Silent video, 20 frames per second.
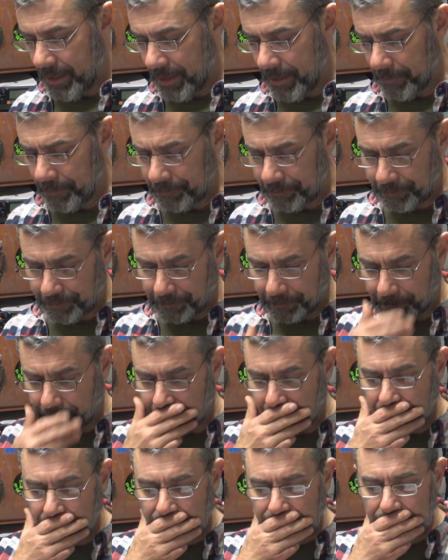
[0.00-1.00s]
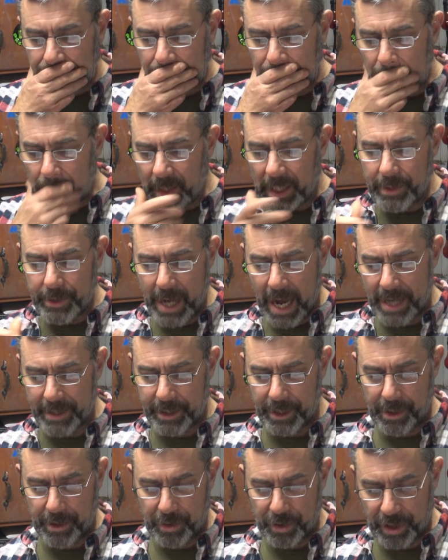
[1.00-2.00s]
um, not
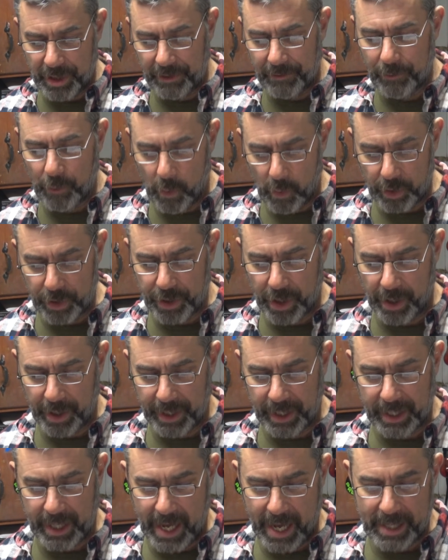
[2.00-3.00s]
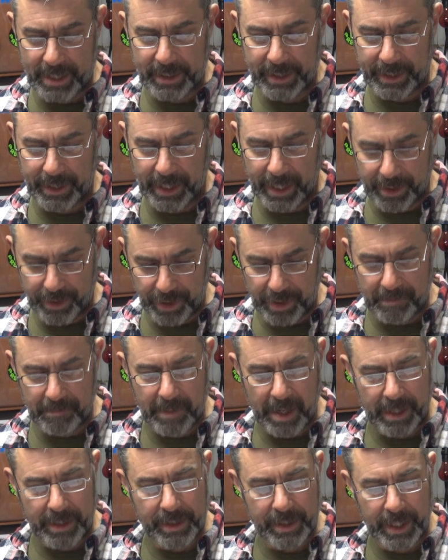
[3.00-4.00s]
to use it for starting a gasoline engine,
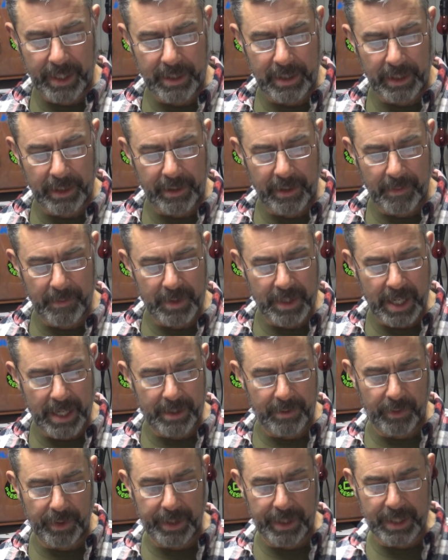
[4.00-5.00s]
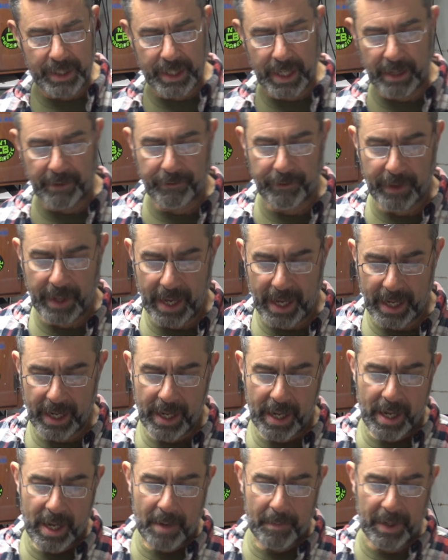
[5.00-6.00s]
makes sense. Lithium is not really designed for that.
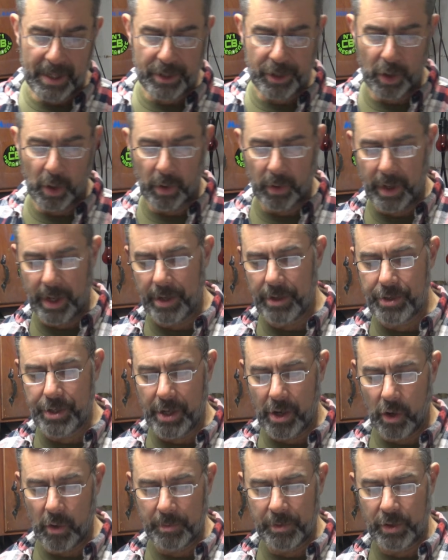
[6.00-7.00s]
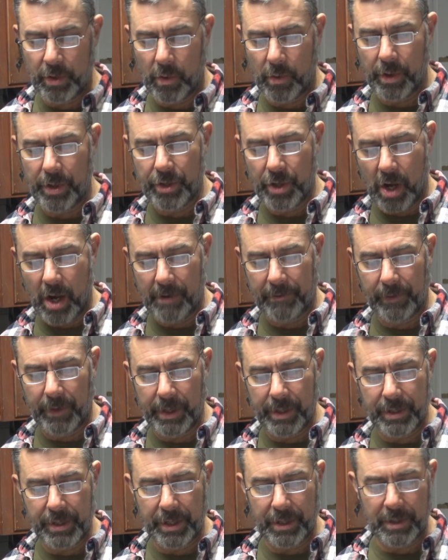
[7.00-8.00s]
But solar energy, home storage, off
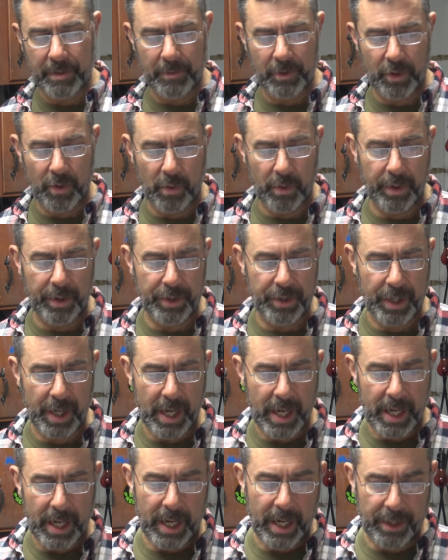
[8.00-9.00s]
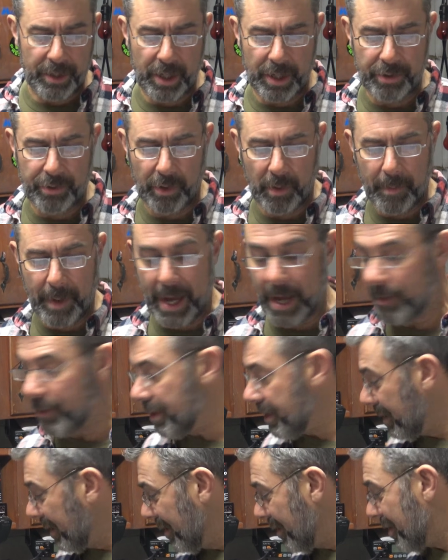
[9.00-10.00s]
grid system storage, industrial
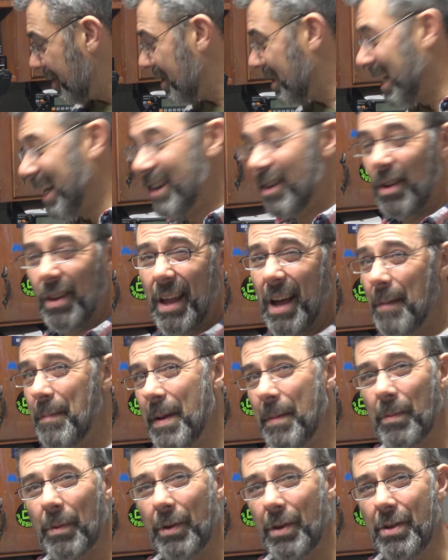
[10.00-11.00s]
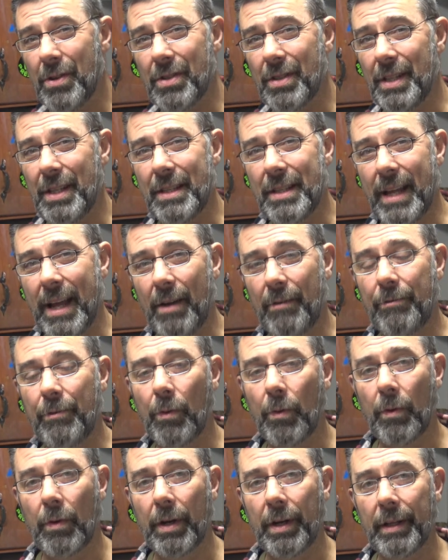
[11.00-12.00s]
battery solutions. I know a lot of people are using these now
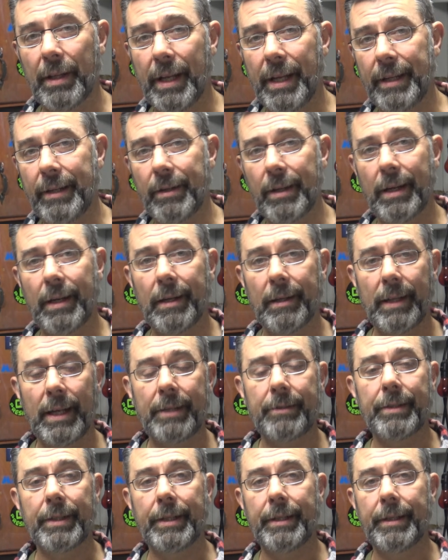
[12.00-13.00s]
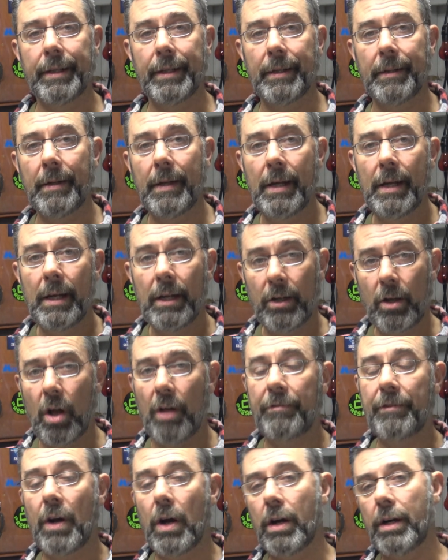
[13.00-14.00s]
for uh, like uh, electric uh,
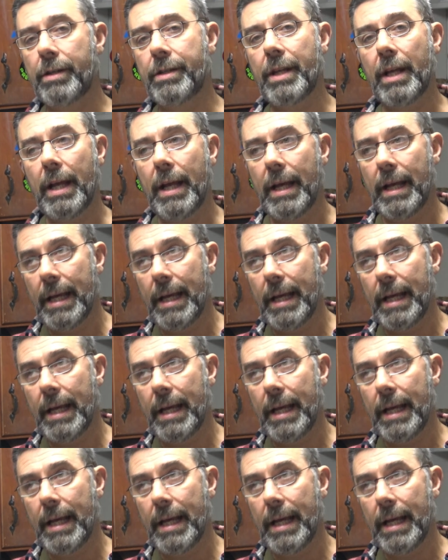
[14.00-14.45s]
golf carts